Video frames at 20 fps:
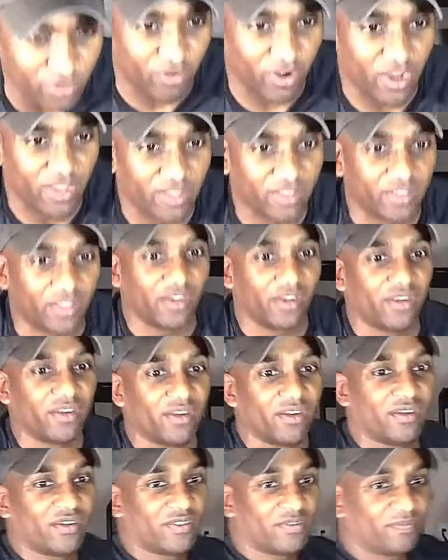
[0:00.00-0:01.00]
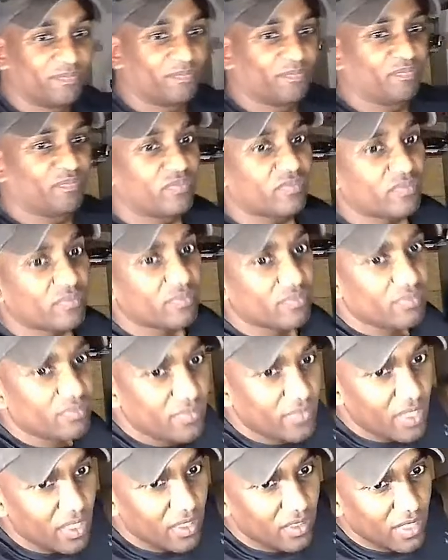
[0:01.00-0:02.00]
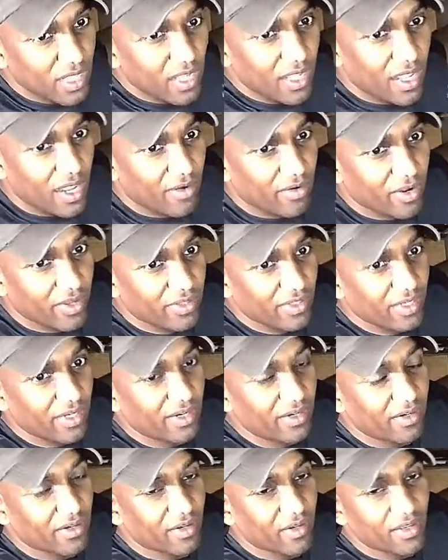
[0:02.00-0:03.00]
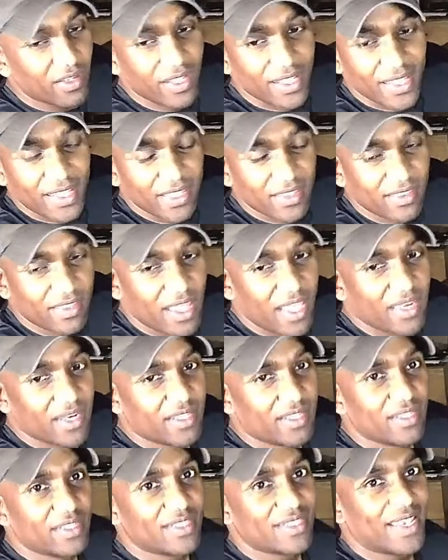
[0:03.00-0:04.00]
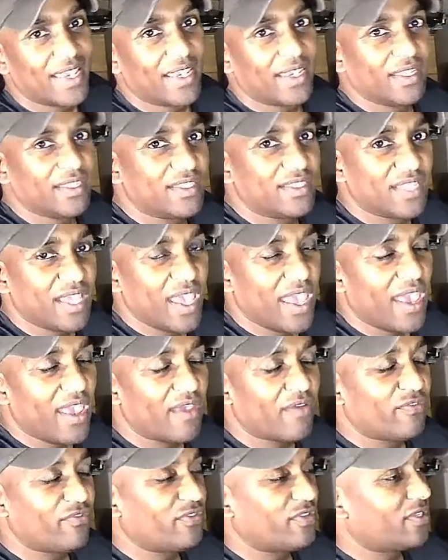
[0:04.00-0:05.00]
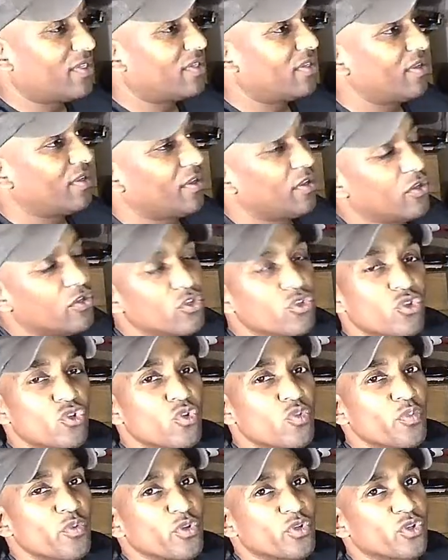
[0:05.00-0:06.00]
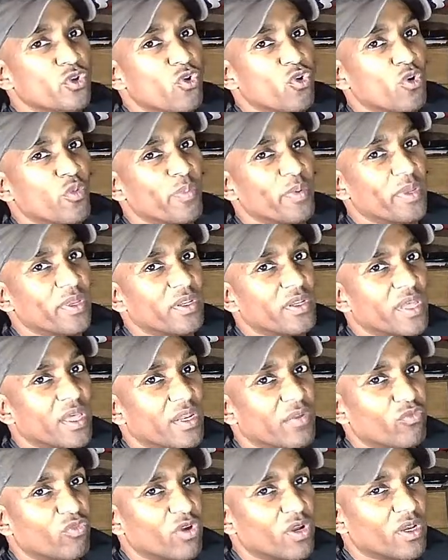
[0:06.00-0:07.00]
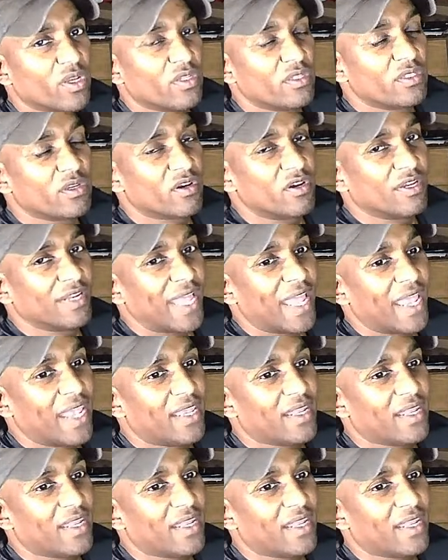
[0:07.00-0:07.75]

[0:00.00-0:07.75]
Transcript: one right there, that guy right there, that is a Taft Super Scorpion that runs on